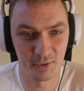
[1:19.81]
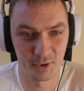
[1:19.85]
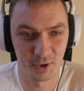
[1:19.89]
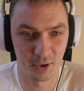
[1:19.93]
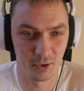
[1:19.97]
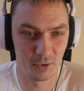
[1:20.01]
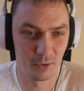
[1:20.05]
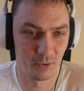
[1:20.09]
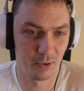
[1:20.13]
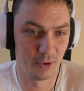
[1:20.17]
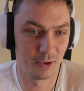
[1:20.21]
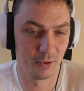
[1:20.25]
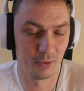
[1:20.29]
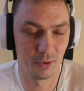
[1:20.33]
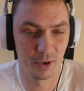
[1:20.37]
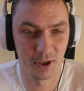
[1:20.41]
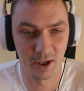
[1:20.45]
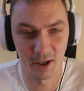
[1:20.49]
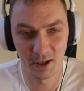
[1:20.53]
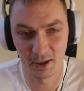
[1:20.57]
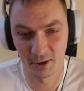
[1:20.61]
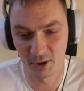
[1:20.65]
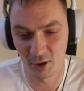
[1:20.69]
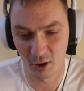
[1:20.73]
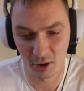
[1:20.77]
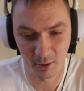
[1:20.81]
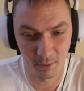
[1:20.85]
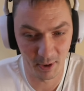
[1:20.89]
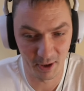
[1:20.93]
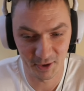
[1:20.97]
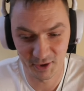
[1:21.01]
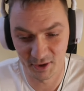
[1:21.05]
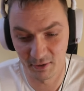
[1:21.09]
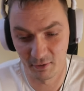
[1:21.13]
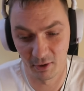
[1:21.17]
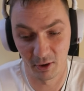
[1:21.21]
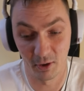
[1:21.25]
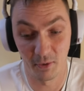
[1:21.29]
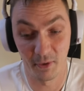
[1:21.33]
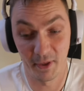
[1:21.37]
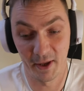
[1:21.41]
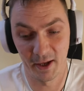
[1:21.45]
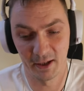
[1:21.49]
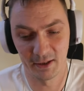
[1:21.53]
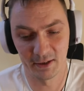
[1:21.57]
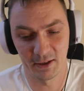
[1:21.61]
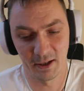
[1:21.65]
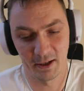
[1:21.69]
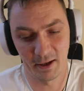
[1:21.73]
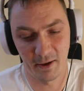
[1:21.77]
So we're going to talk about several
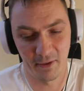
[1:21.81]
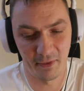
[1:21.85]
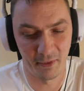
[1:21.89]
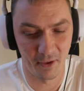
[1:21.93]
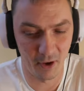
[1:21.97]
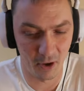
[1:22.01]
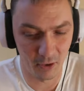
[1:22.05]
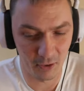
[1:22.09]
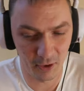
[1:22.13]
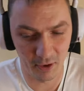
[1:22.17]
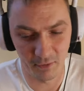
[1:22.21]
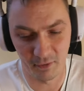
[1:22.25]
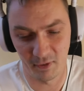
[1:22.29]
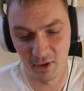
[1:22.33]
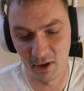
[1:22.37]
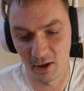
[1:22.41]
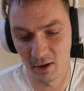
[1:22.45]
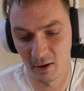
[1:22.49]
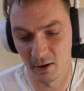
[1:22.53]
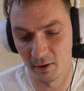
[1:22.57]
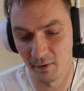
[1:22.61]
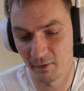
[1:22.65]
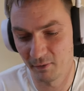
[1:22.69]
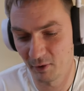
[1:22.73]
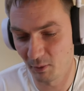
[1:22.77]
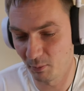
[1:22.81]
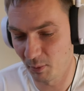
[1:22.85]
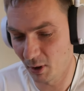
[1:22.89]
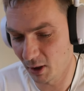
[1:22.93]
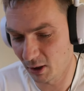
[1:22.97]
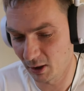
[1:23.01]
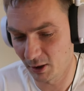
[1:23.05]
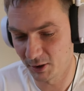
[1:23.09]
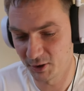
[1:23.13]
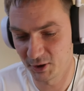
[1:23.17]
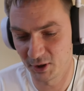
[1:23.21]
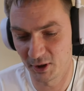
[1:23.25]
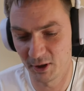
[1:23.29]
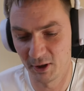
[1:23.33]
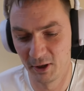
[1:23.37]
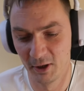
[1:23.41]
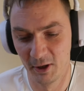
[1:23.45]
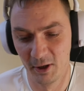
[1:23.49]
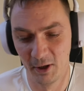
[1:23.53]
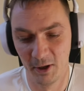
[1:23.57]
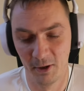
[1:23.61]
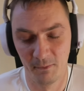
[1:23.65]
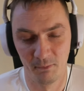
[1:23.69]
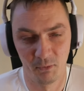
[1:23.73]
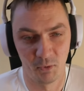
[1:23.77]
things like ethnography, anthropology,
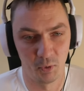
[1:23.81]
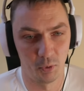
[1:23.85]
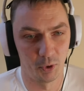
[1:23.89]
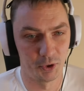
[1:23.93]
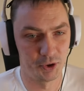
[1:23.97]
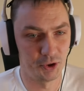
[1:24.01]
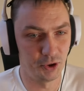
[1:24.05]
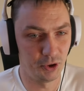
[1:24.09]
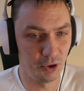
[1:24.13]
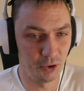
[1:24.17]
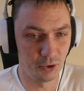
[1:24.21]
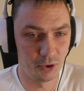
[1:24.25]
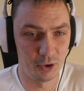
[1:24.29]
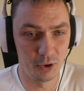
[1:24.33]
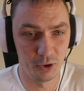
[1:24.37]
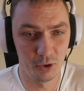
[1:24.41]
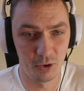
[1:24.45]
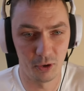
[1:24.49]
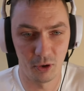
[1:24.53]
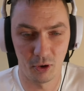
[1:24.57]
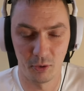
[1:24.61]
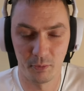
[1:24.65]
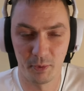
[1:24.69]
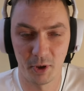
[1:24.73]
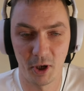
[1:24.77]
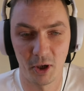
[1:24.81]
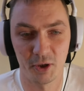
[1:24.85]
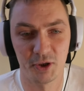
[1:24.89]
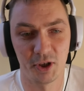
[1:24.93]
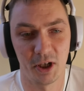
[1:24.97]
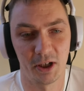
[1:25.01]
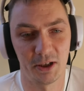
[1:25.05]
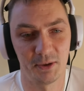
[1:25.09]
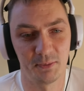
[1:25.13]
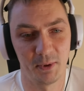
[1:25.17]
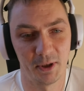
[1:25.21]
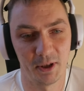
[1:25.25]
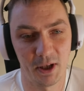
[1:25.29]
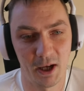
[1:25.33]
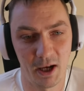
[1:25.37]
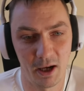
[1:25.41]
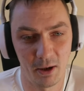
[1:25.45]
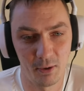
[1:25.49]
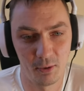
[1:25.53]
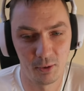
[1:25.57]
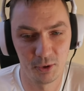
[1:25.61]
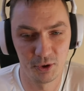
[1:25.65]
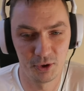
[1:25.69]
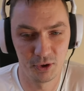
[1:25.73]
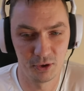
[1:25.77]
what you do, your projects, but
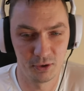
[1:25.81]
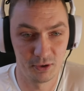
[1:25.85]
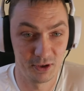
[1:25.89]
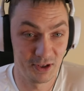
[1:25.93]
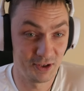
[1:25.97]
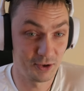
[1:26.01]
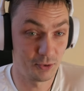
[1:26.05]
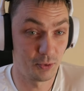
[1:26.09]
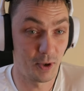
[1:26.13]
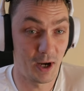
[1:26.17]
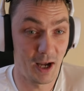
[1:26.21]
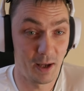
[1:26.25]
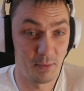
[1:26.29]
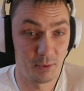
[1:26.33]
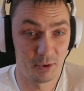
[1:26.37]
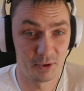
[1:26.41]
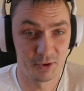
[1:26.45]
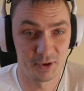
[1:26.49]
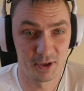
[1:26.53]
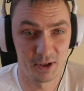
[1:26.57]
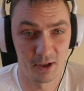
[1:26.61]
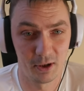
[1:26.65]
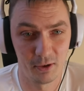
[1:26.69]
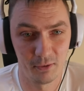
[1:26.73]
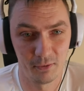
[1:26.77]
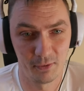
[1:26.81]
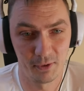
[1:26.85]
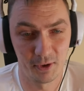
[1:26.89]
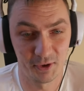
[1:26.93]
how would you describe yourself?